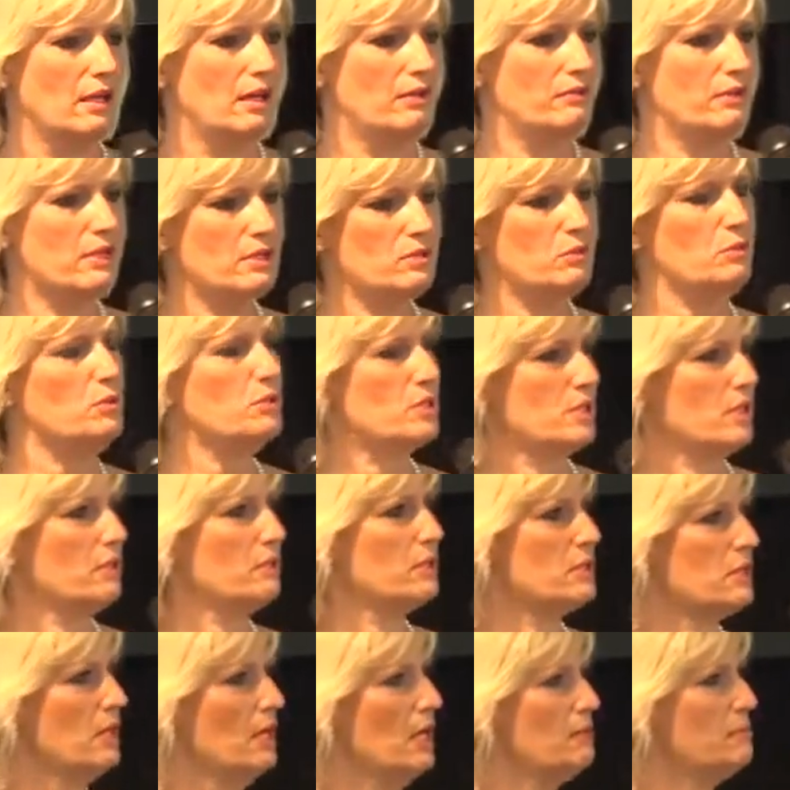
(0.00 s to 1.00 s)
there's also a
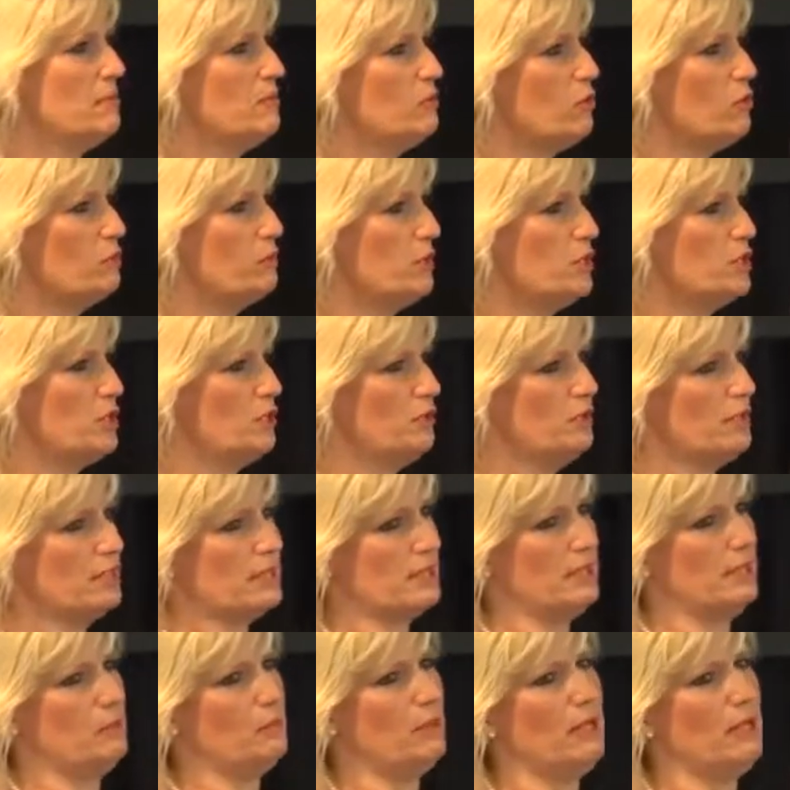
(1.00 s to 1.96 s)
time of opportunity.